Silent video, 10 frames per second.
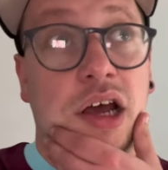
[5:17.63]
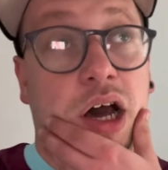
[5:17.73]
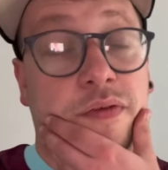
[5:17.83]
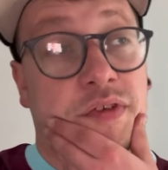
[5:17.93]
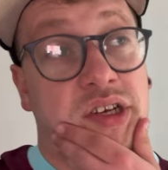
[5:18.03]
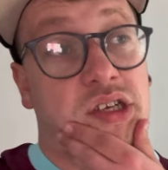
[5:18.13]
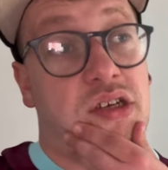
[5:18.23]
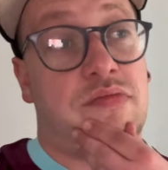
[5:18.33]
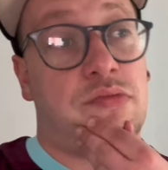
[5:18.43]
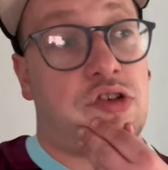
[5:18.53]

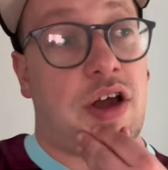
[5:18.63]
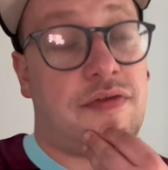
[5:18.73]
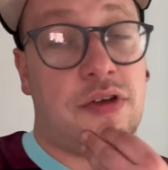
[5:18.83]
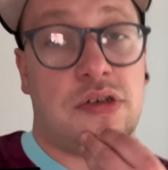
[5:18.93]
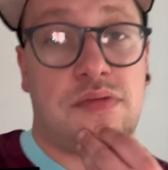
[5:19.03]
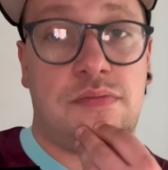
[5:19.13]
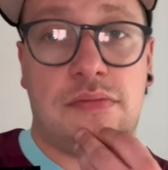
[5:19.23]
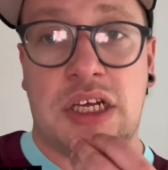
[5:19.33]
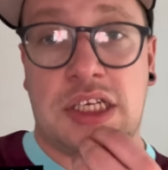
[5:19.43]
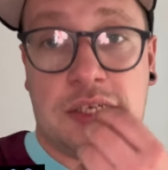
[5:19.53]
obviously, Trafford
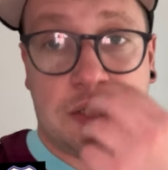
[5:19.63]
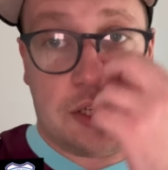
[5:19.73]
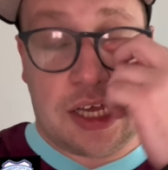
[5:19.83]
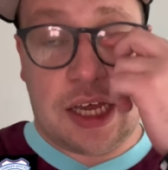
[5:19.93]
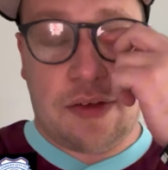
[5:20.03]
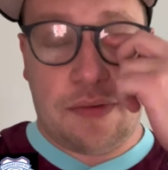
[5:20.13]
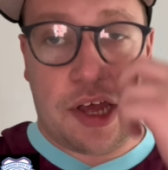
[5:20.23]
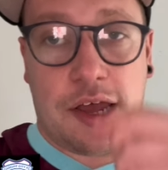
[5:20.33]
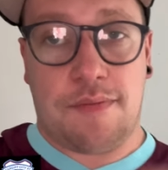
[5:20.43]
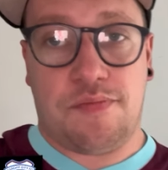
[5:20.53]
missing
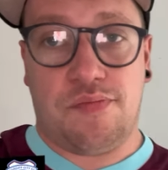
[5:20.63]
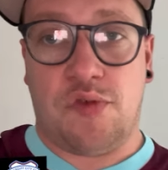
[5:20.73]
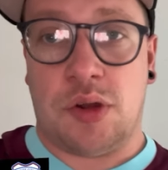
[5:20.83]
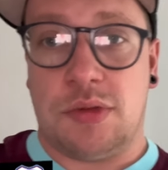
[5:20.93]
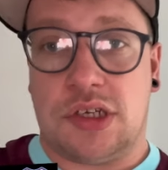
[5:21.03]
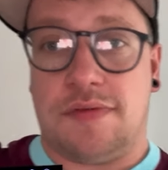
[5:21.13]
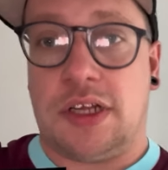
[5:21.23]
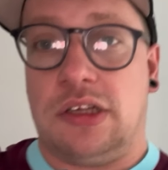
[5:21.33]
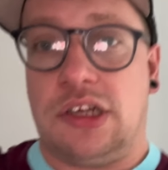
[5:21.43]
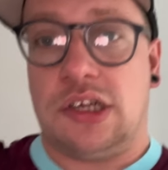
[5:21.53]
today. Rumours of
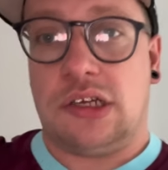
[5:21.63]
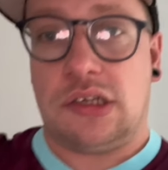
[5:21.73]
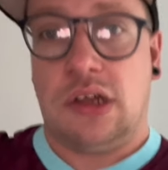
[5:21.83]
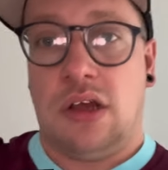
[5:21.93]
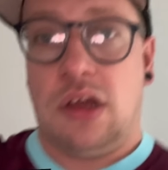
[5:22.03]
illness.